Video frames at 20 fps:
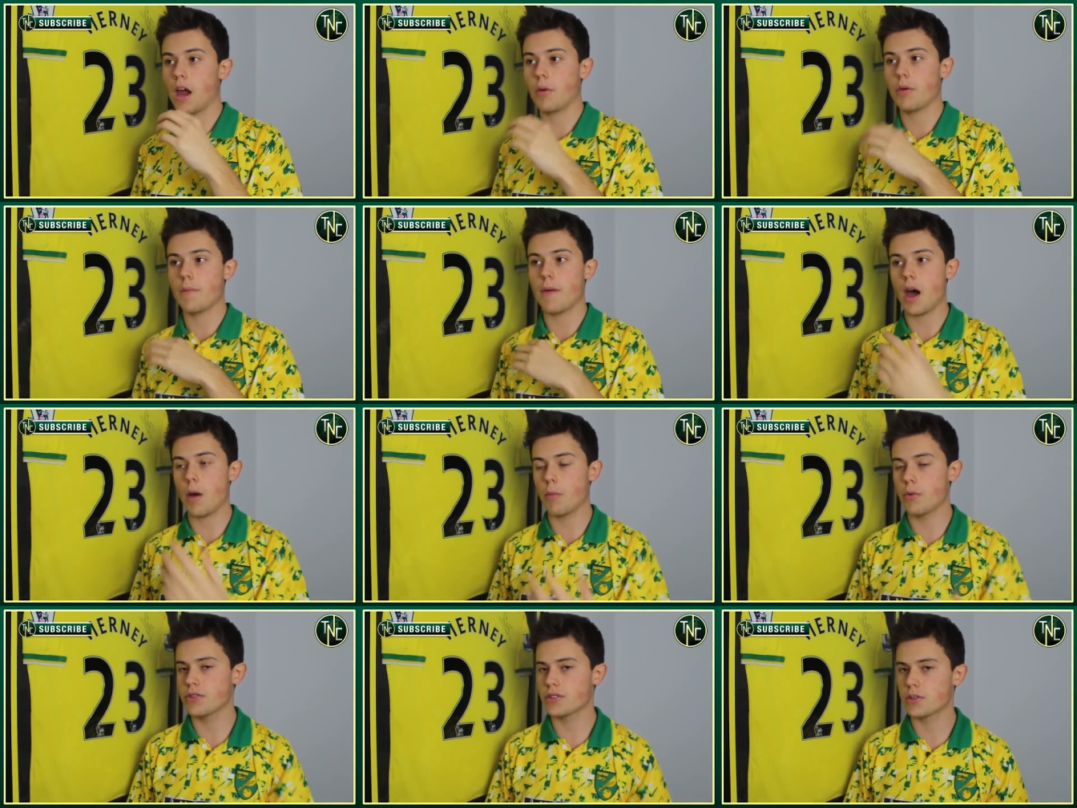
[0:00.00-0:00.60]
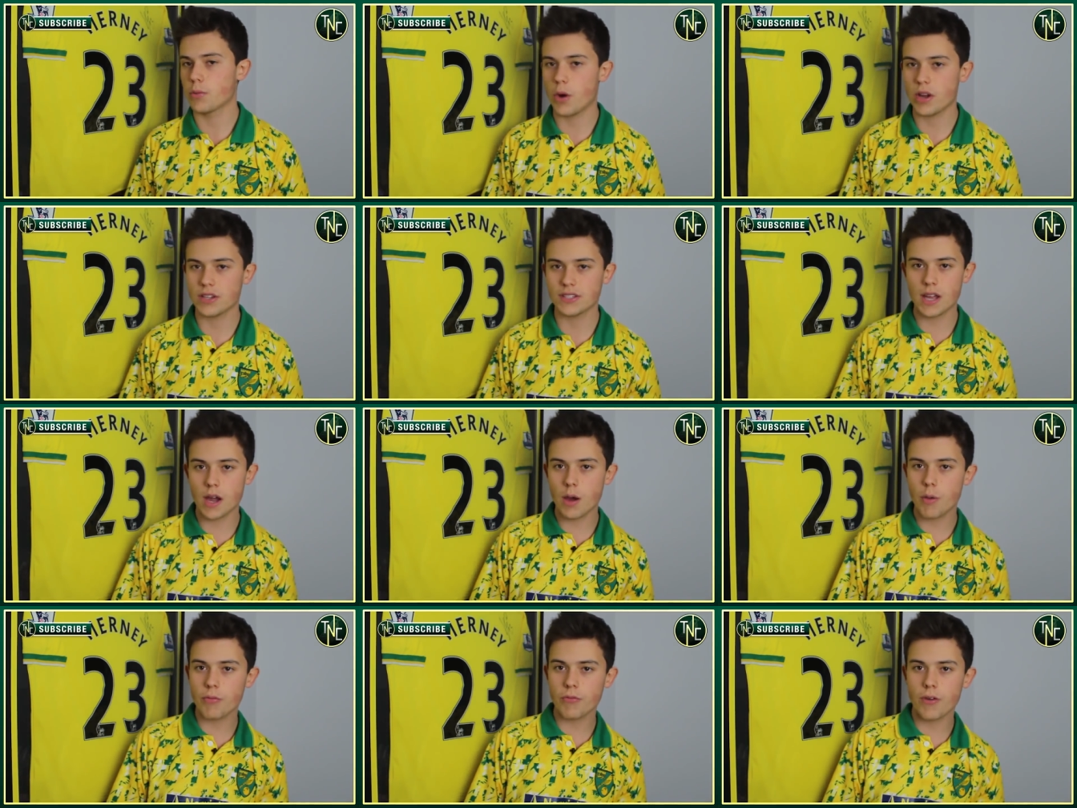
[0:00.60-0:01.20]
We met up with some West
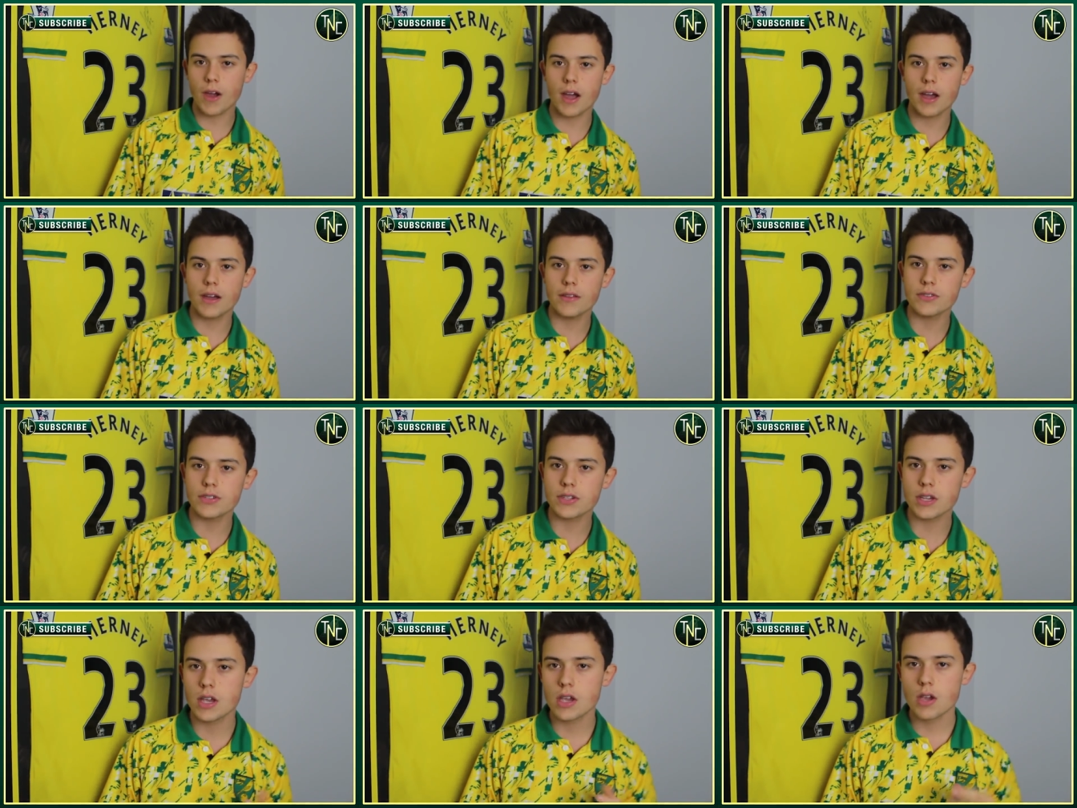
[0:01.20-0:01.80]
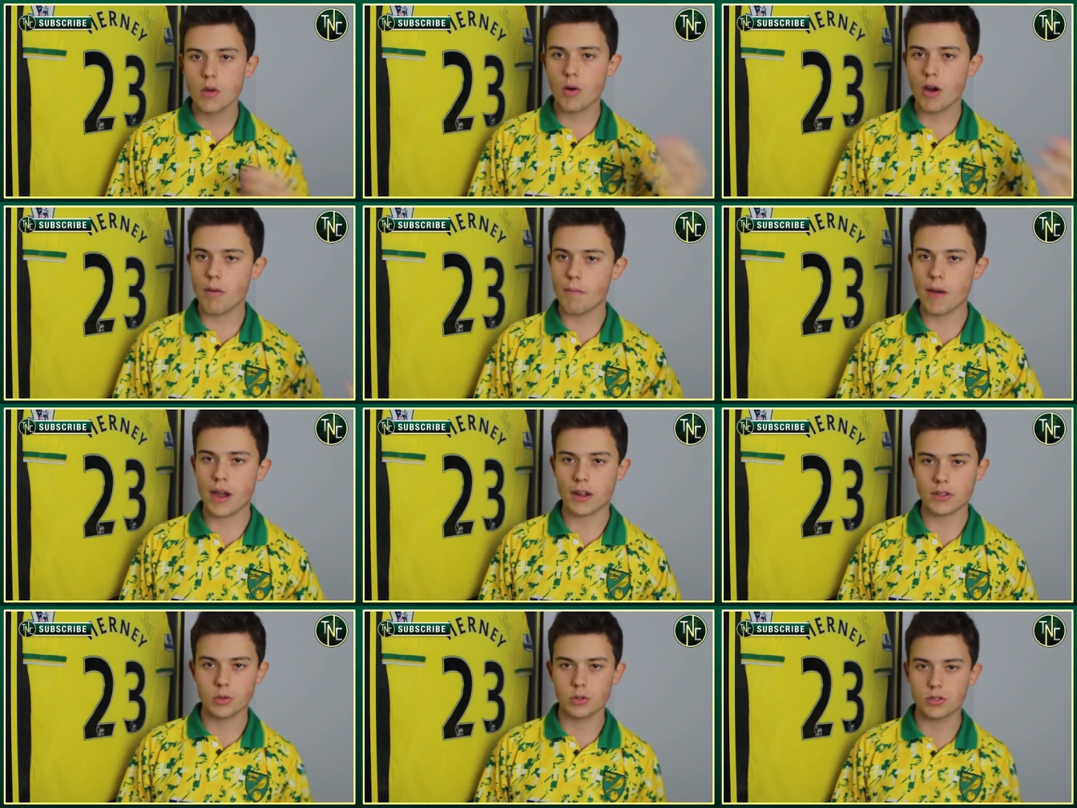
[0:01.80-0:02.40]
Ham fans, went
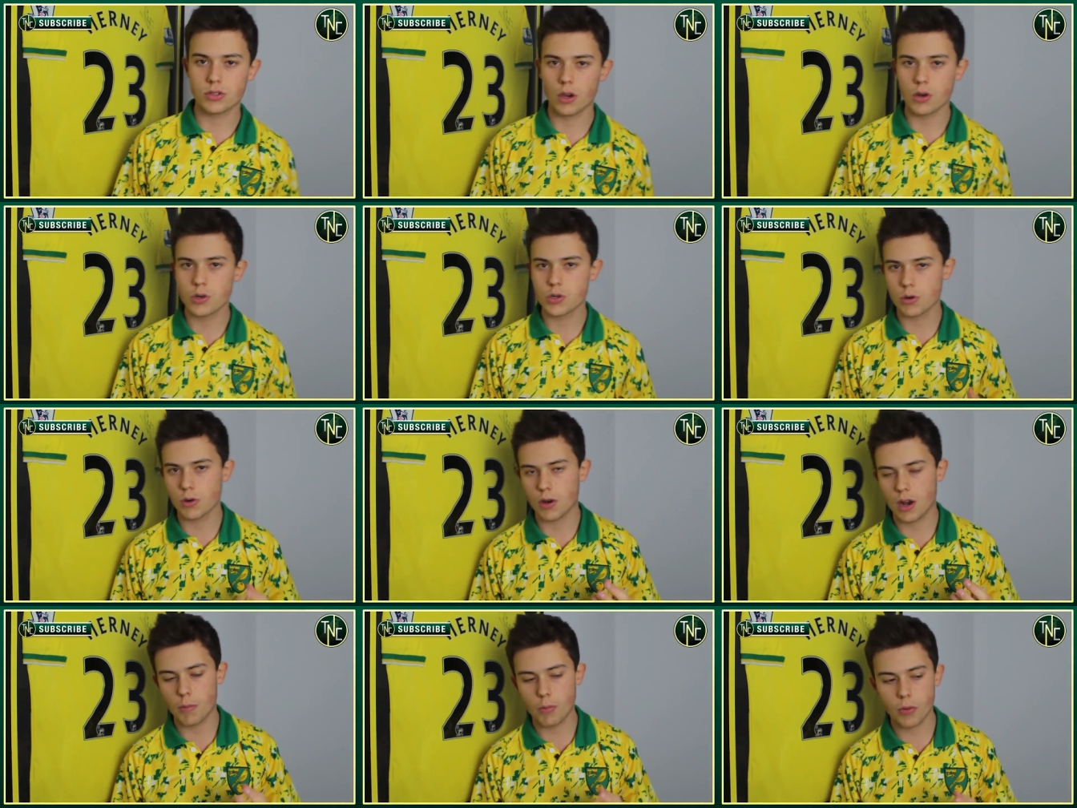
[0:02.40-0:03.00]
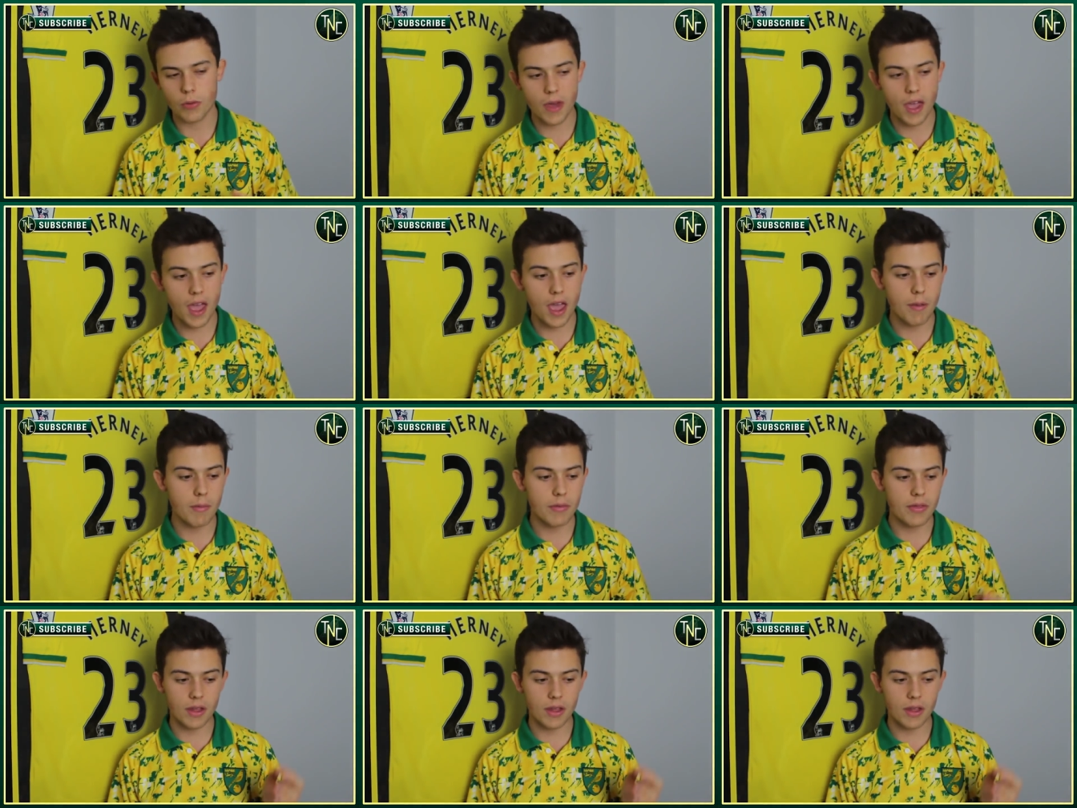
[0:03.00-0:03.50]
back to a social club with them,